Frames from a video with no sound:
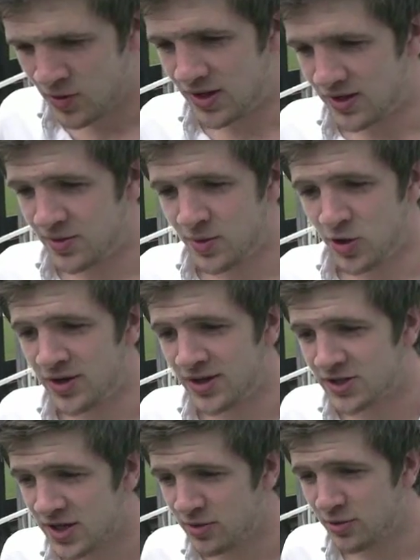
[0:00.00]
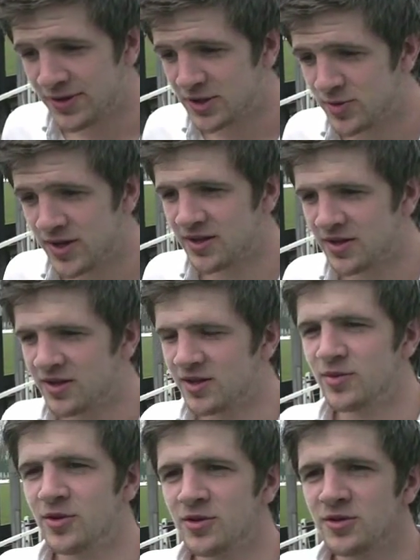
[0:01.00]
Well, to be honest, I wasn't expecting it,
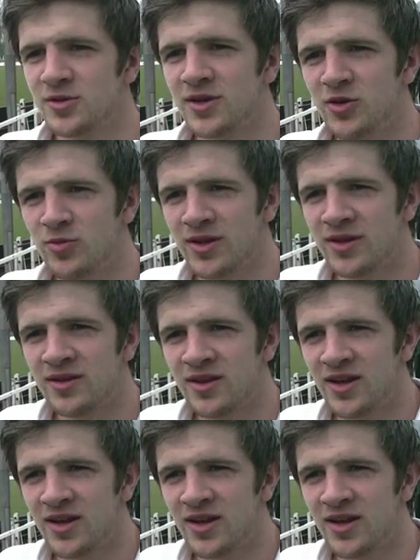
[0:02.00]
to be honest with you, but